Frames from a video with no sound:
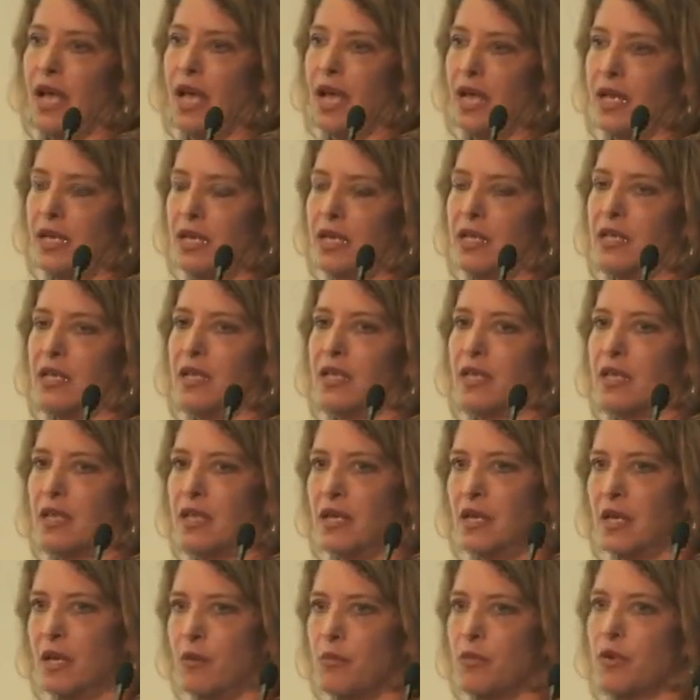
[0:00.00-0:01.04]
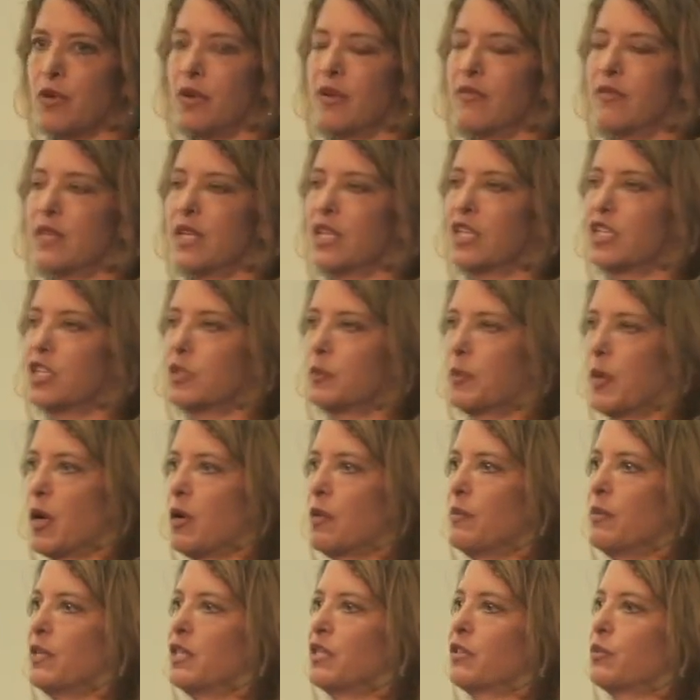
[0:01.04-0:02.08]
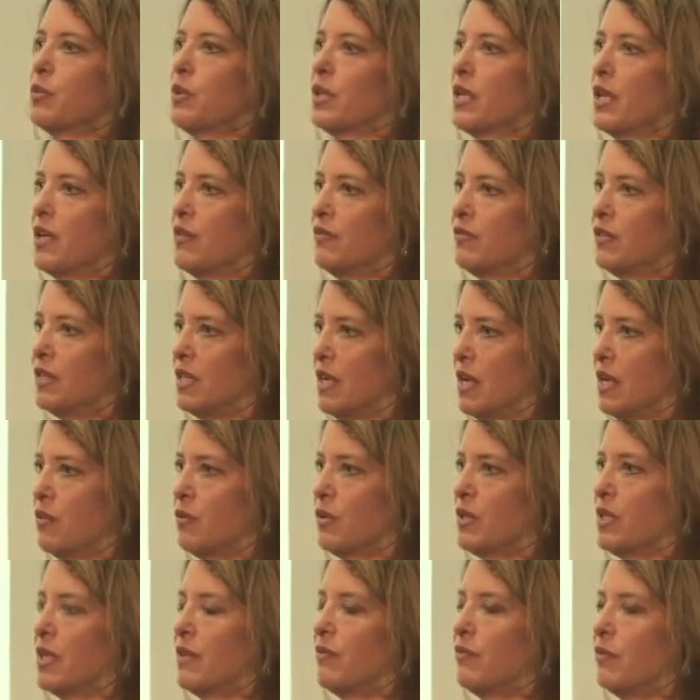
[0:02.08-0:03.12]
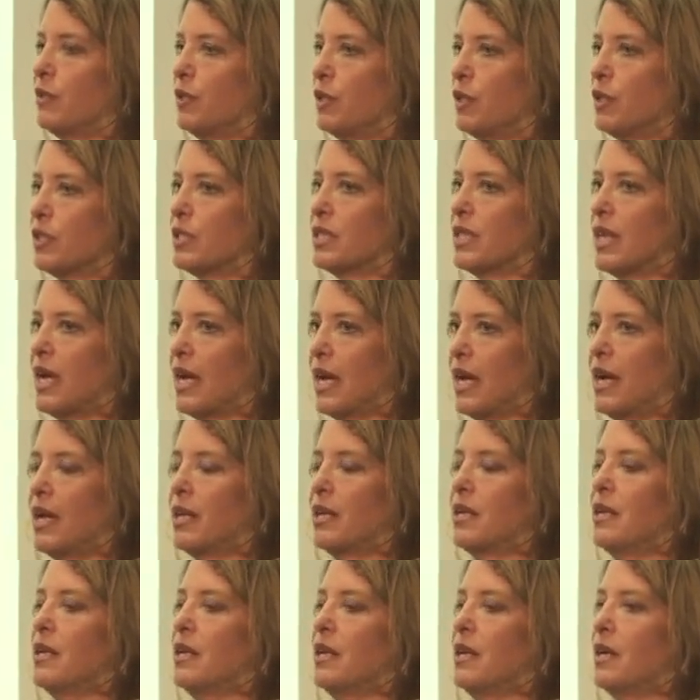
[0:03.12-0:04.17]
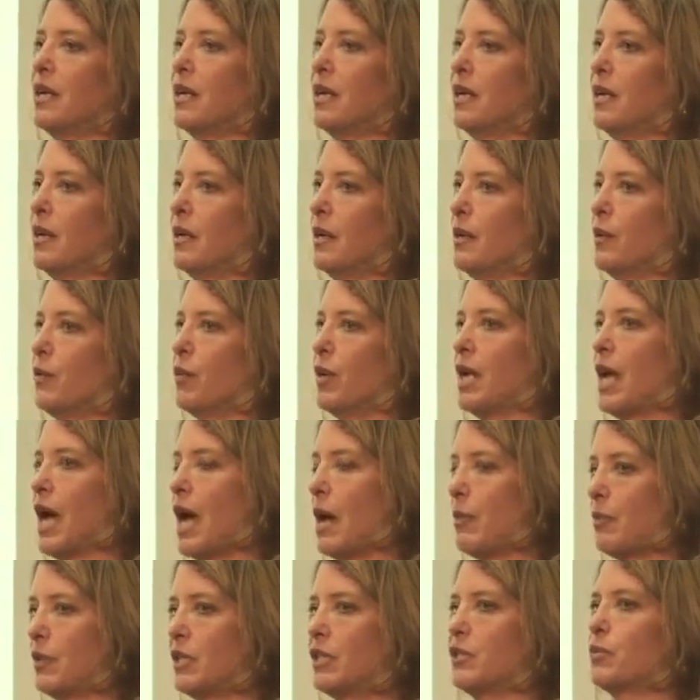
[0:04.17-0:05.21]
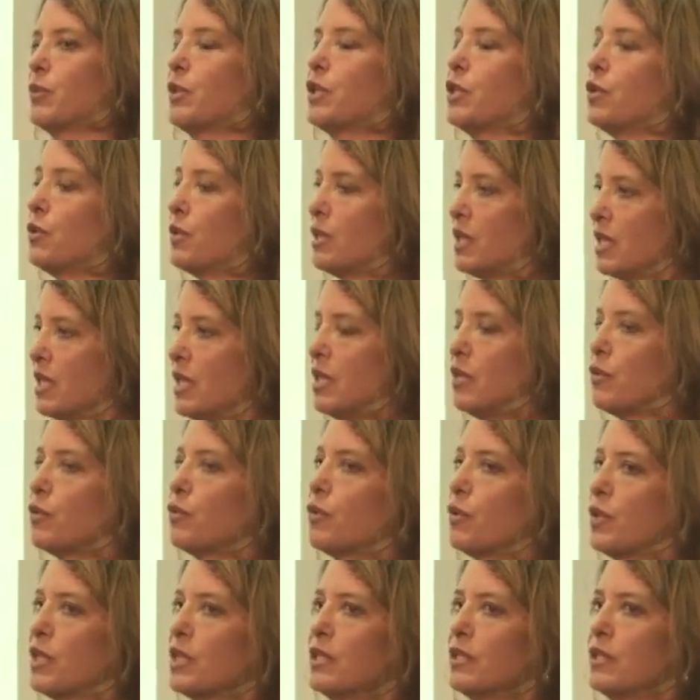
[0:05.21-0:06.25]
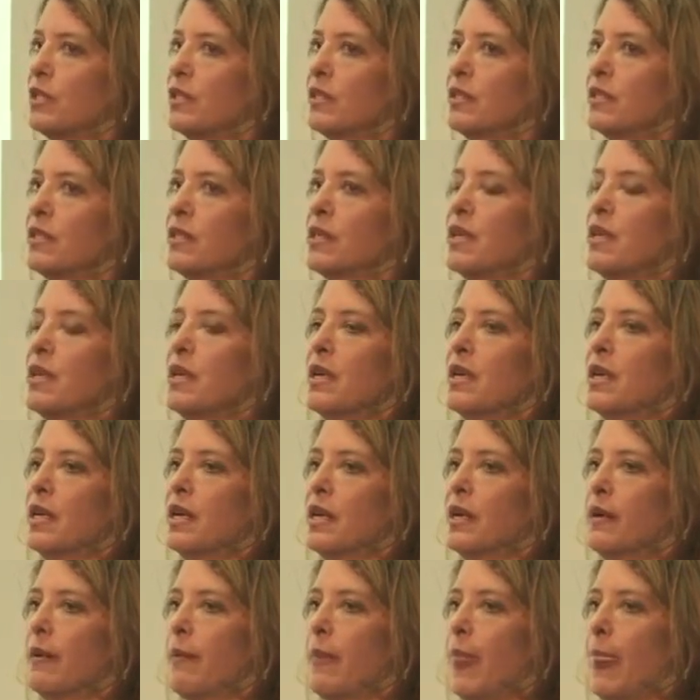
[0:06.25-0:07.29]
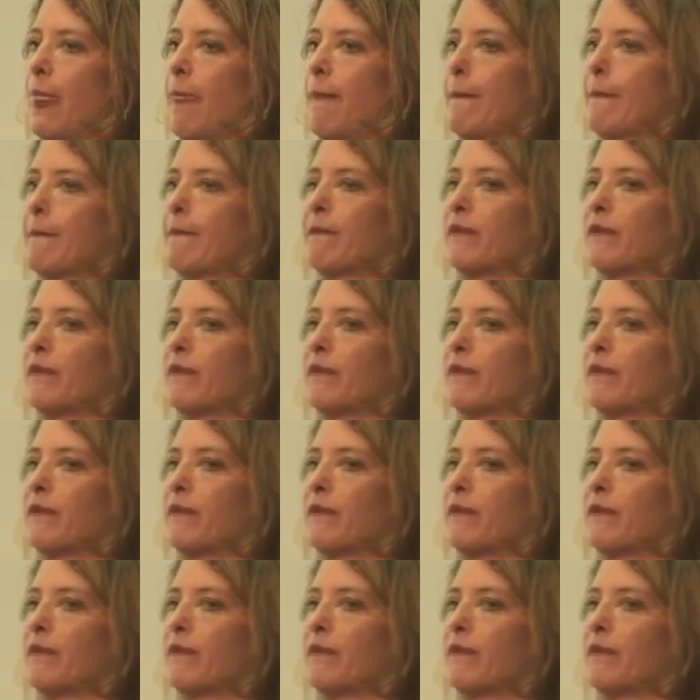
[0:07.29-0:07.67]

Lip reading: And in the number of the experiments where they've looked at what happens when you heat oils, the